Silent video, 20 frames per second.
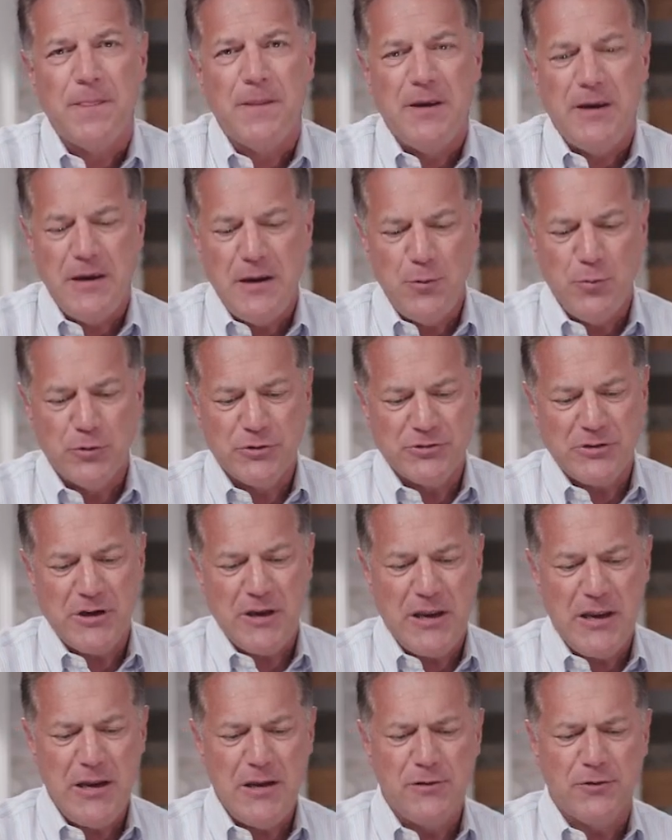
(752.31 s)
He was a
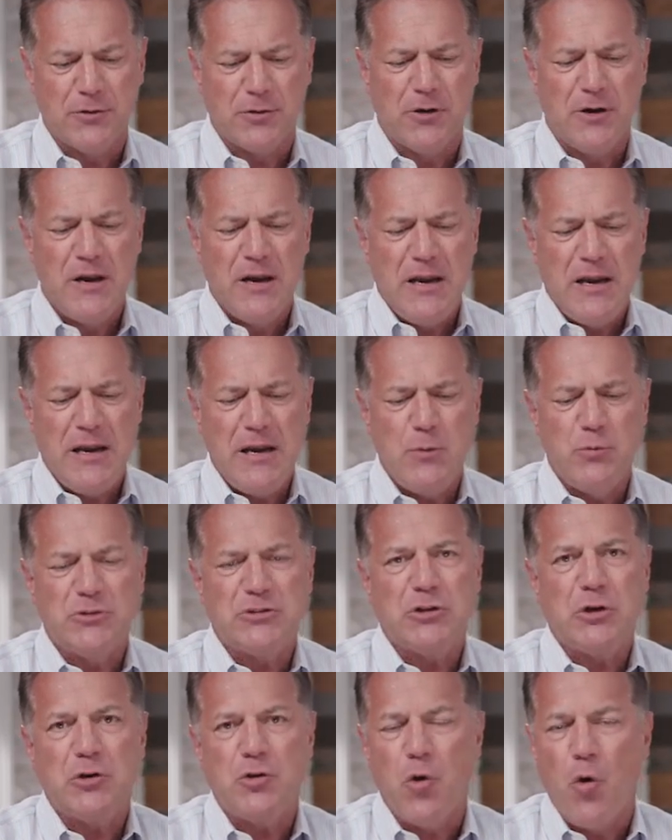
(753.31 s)
healer. He
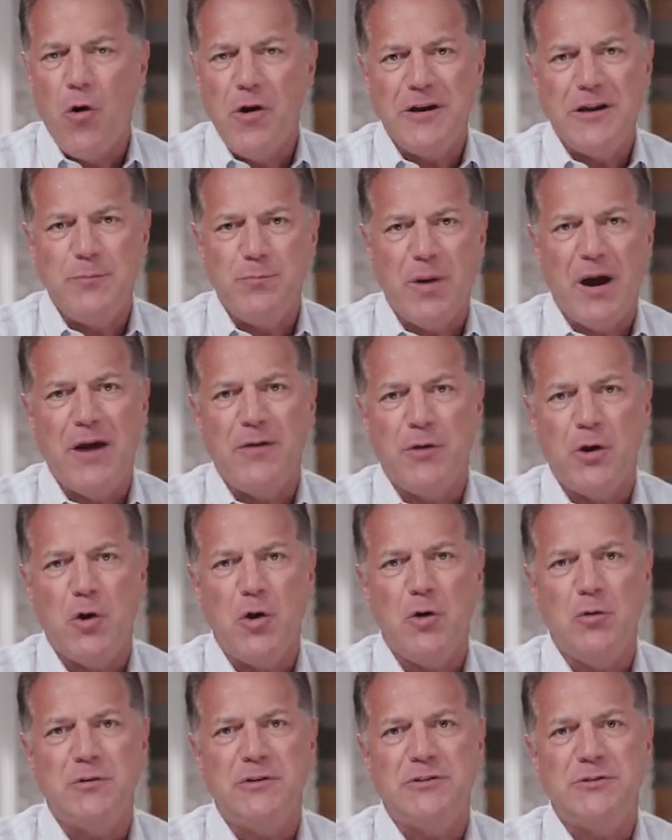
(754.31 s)
was anointed by the
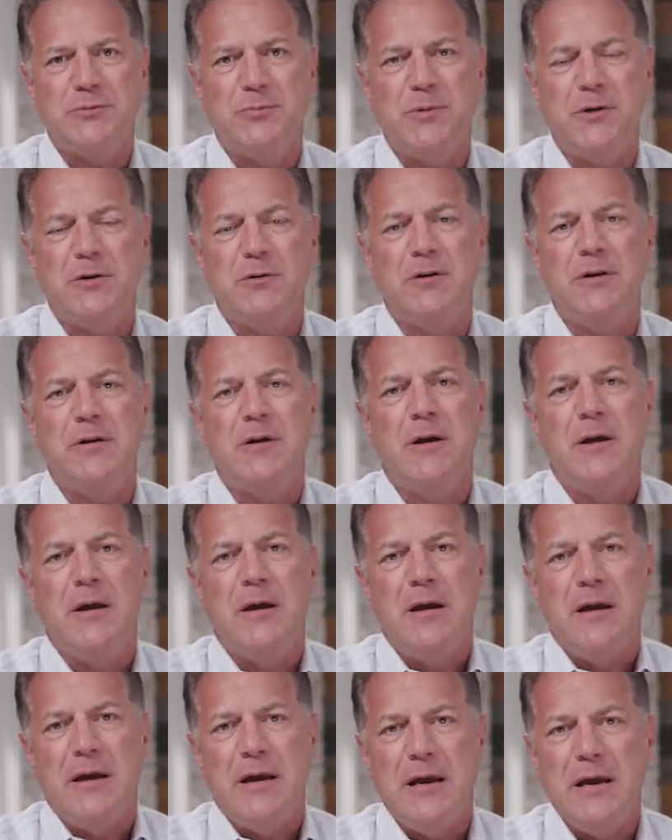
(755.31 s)
Holy Spirit.
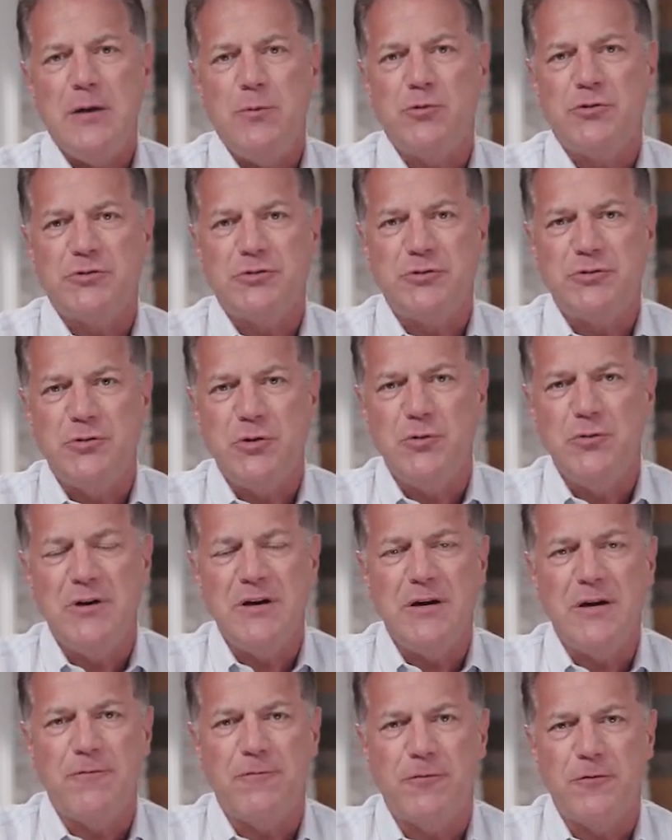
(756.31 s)
He was
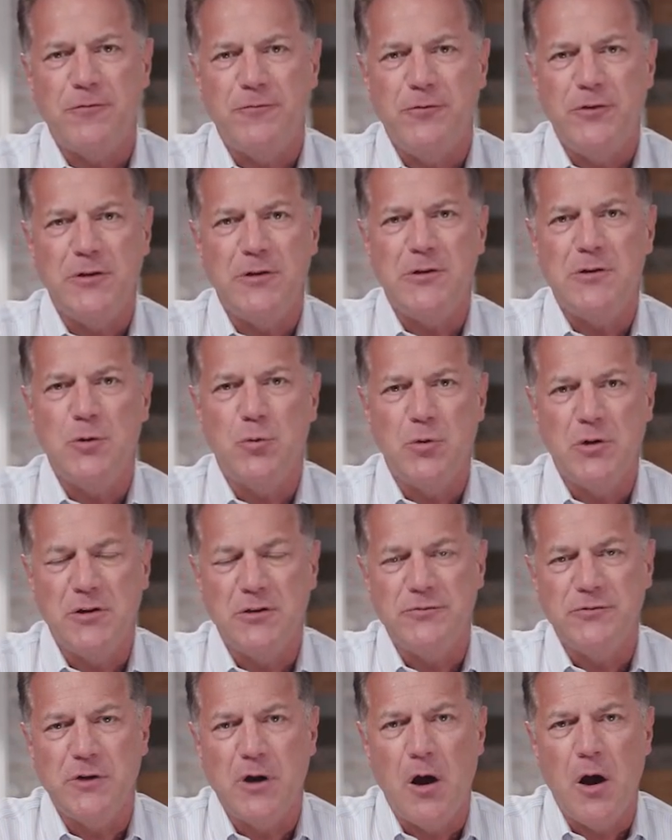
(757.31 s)
doing, fulfilling the will
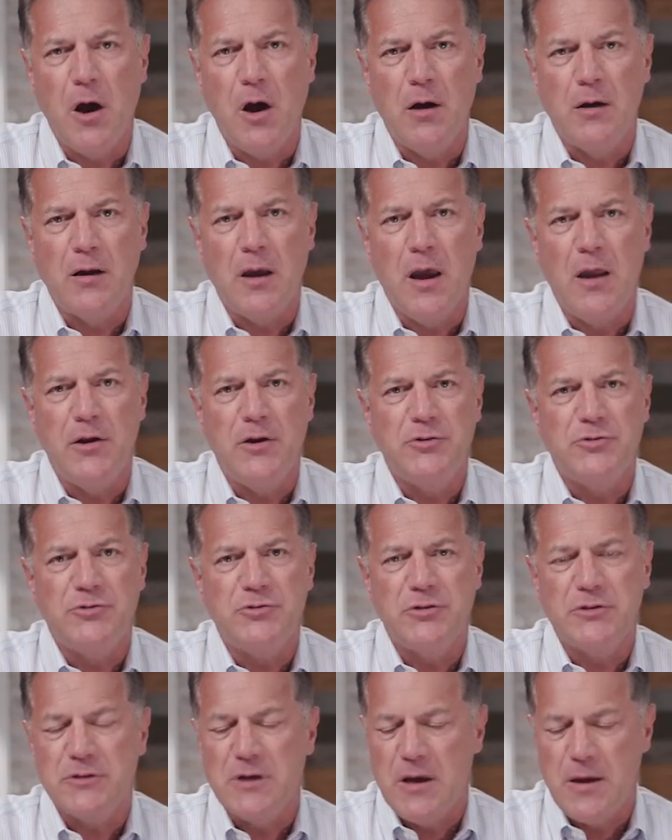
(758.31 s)
of God, and
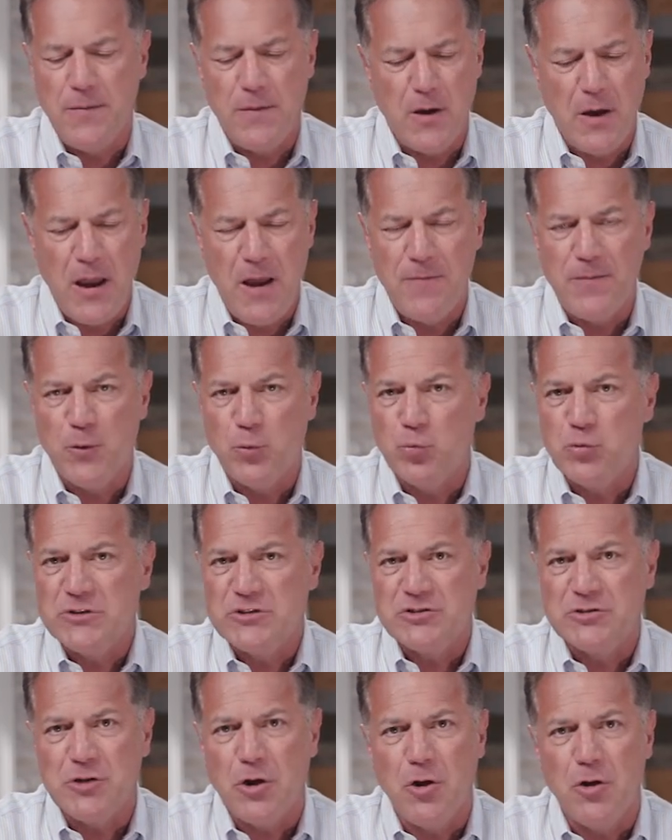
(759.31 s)
the
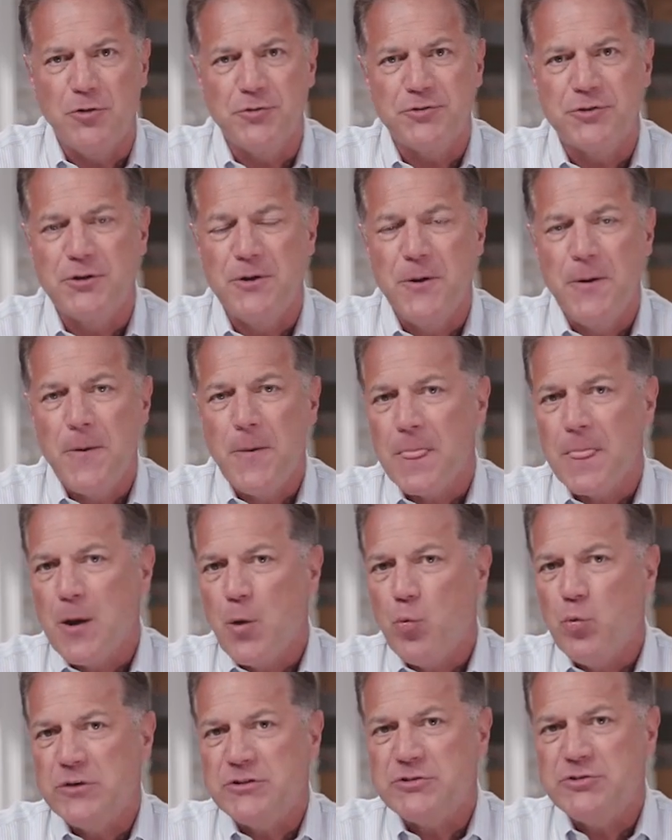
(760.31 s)
result
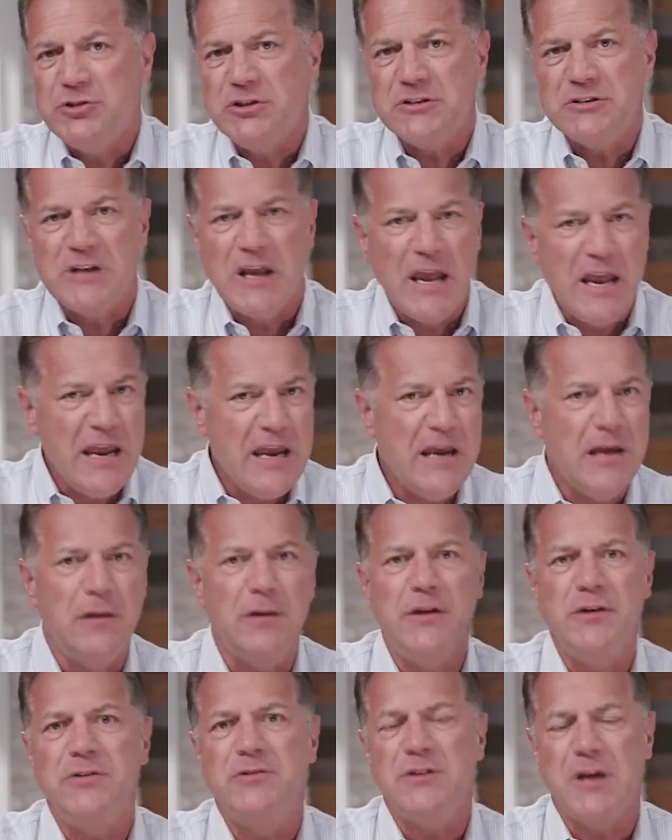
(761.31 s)
was just
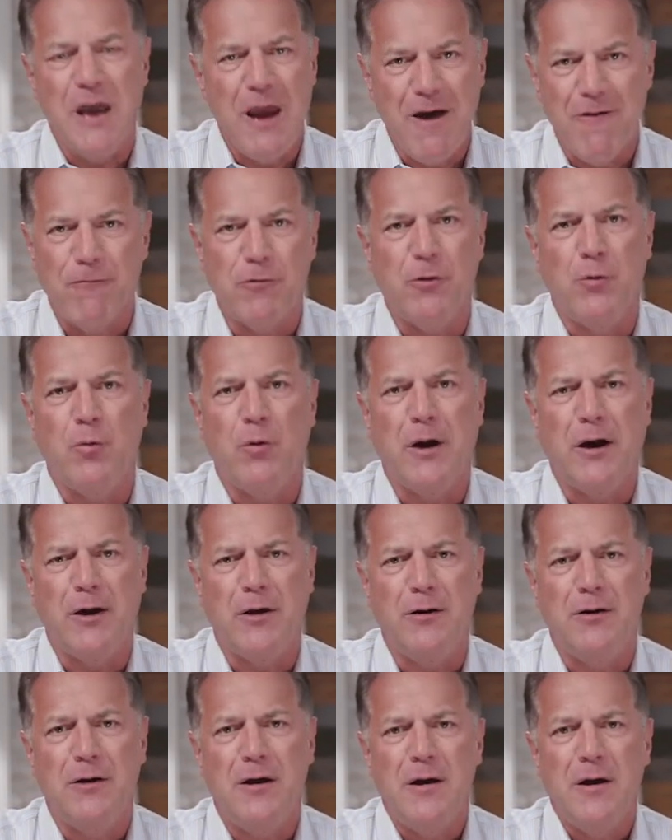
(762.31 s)
healings
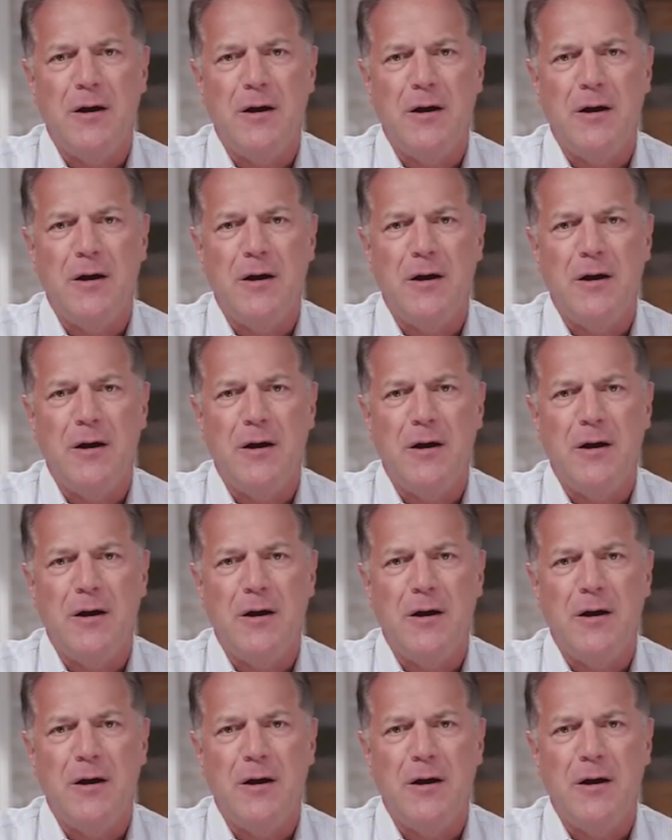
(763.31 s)
everywhere.